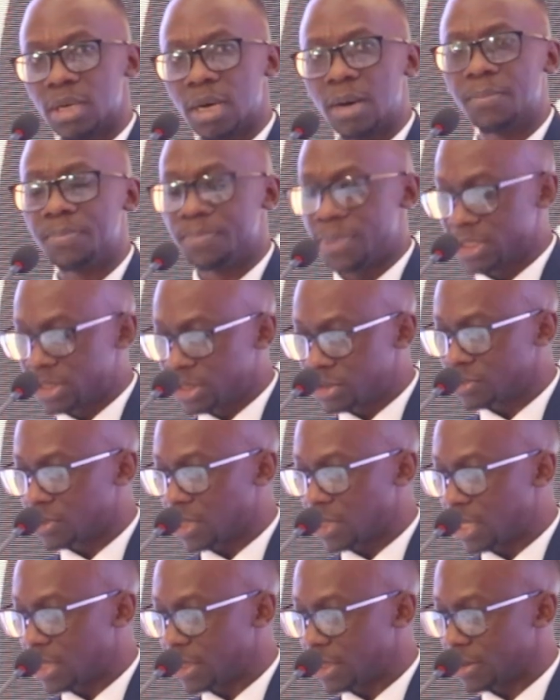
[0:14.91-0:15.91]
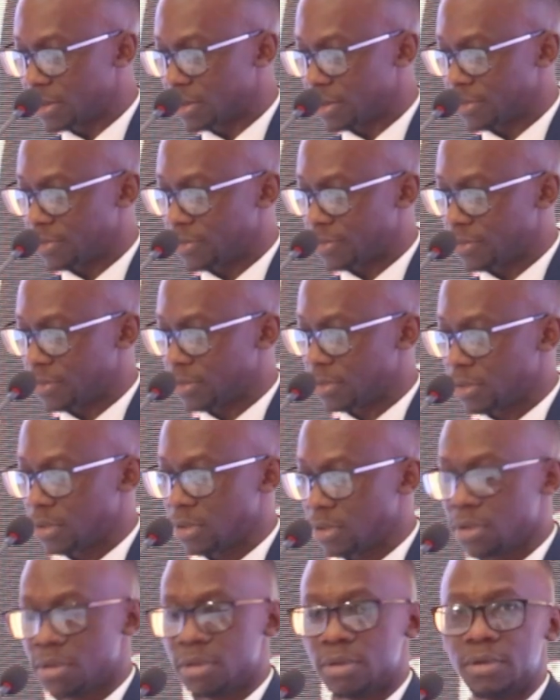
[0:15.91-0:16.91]
Locally, we refer
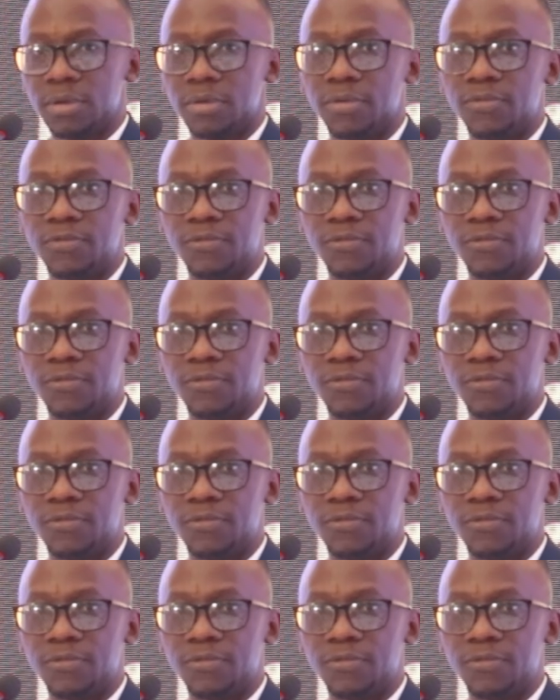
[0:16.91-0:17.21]
to them more